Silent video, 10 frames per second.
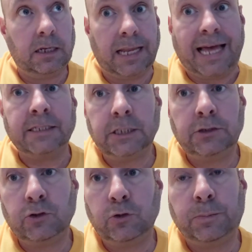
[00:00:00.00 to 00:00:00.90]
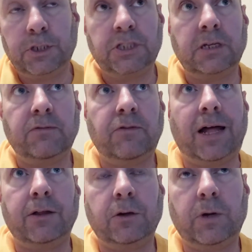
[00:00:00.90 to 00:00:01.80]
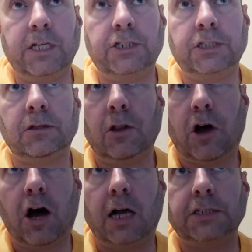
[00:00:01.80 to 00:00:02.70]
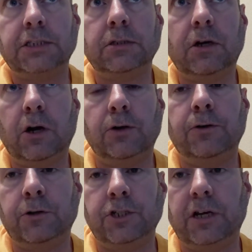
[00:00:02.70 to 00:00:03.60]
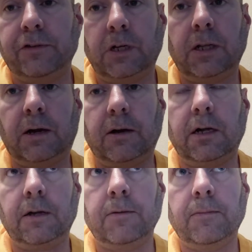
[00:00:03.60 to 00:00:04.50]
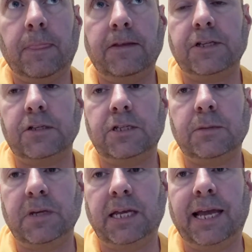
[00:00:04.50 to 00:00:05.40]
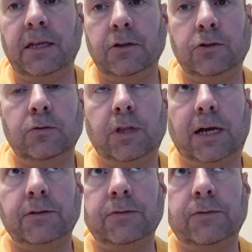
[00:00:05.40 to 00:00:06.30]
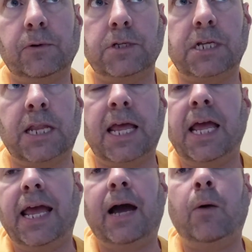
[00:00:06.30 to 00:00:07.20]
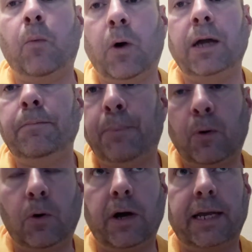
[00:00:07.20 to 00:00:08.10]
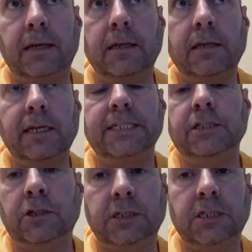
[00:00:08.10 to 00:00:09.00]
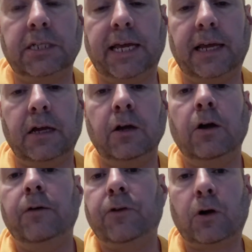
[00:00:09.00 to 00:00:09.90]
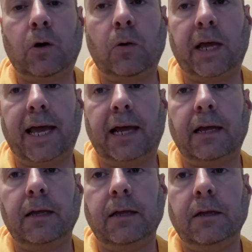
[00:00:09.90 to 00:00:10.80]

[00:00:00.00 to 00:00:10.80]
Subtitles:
92% valuation loss under Jeff Clark since he began in 2014. At what point is it going to take for Kodak